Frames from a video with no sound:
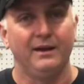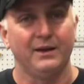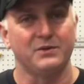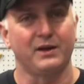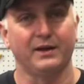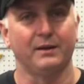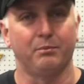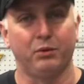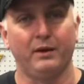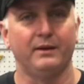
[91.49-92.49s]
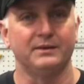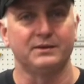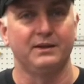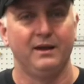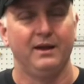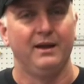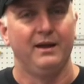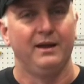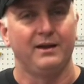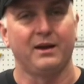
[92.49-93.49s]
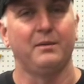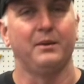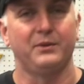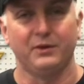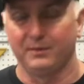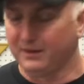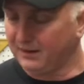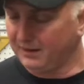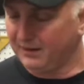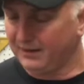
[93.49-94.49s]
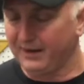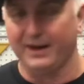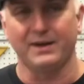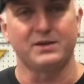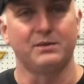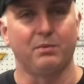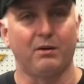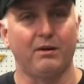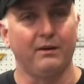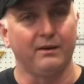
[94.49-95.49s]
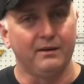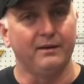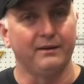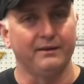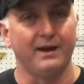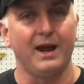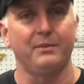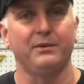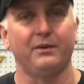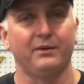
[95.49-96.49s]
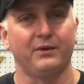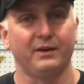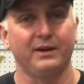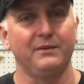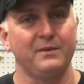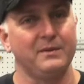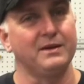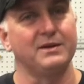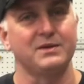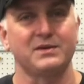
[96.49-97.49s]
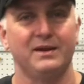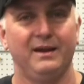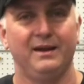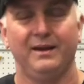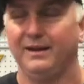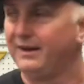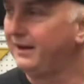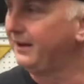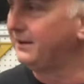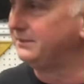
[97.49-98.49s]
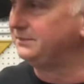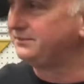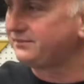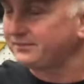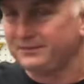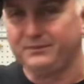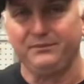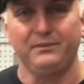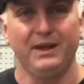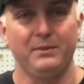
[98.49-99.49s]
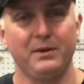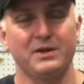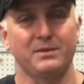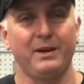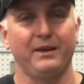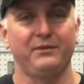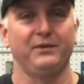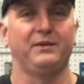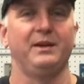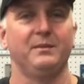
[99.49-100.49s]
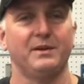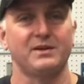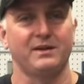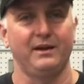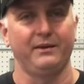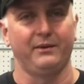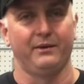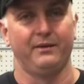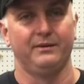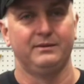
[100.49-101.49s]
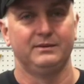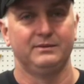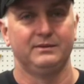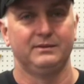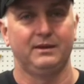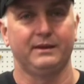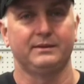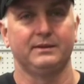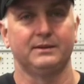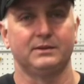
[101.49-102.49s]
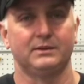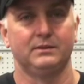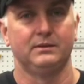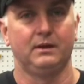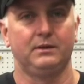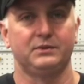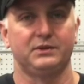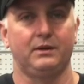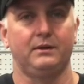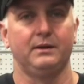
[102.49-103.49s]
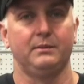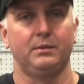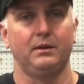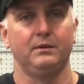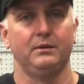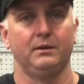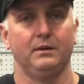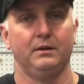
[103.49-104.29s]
He was like an apprentice. He come up to me, asked to borrow an adapter. So I give him this, and he brings it back 15 minutes later like this. Oh, sorry, it broke.